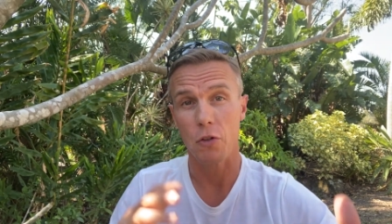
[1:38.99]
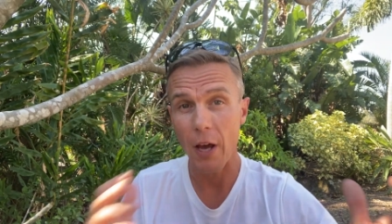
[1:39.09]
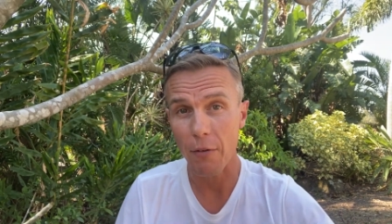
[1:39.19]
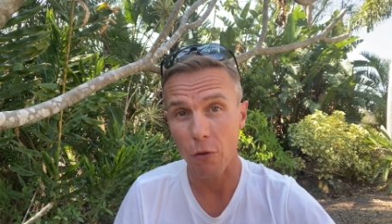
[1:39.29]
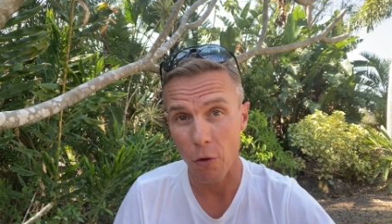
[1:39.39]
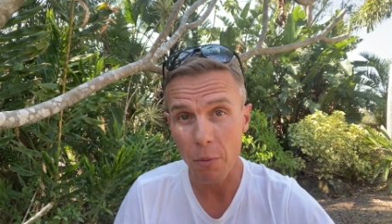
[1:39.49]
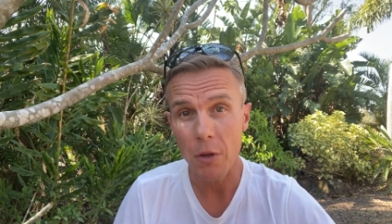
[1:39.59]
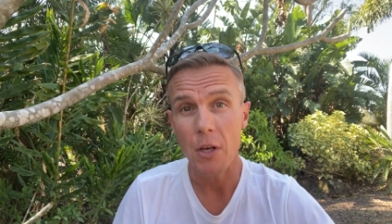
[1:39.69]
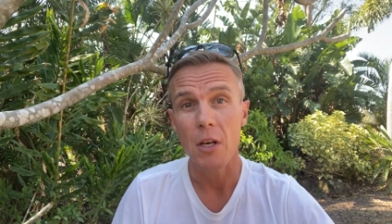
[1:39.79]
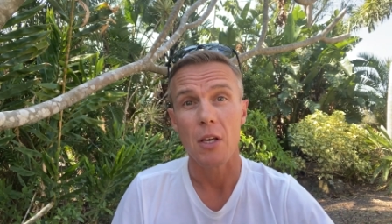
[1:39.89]

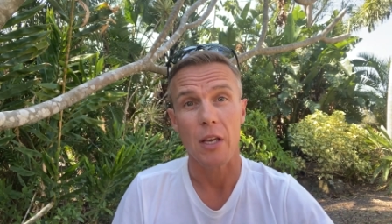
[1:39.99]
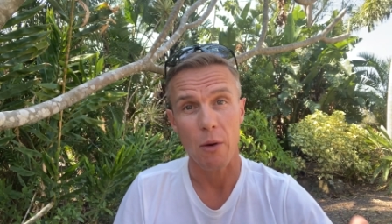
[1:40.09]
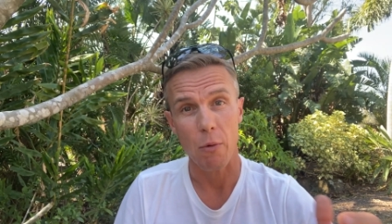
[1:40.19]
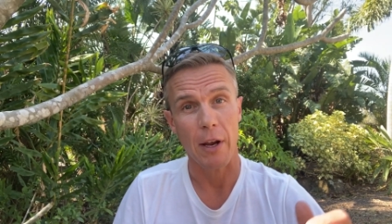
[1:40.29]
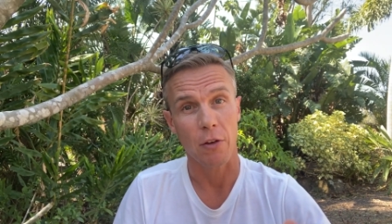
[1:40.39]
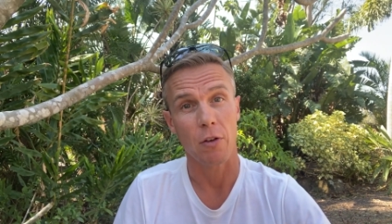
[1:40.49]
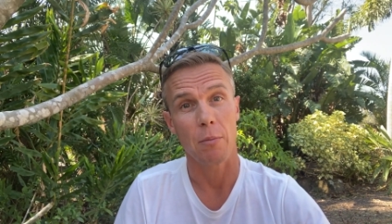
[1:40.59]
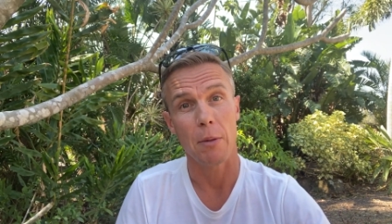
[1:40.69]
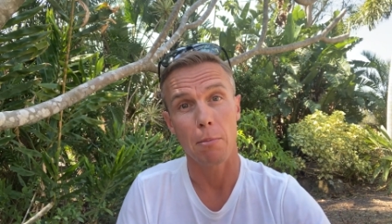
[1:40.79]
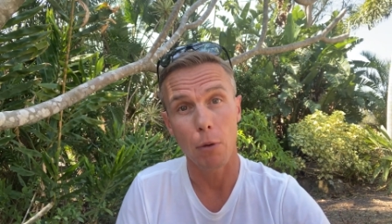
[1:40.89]
JavaScript, it would actually
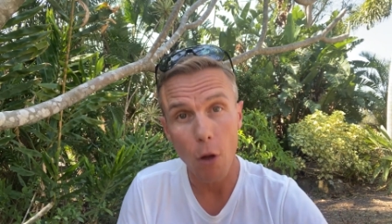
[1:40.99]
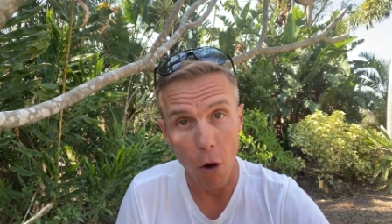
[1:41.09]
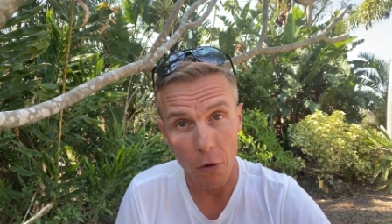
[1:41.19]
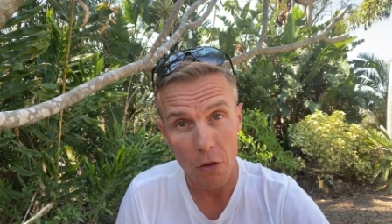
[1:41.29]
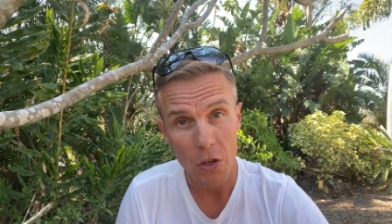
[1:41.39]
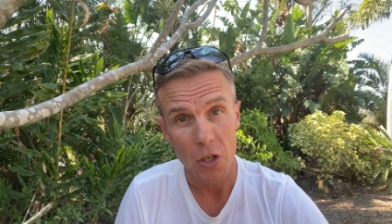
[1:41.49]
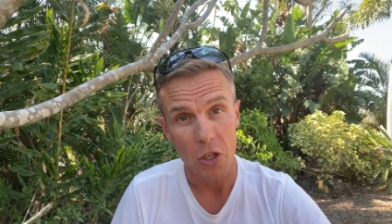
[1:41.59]
be blocked.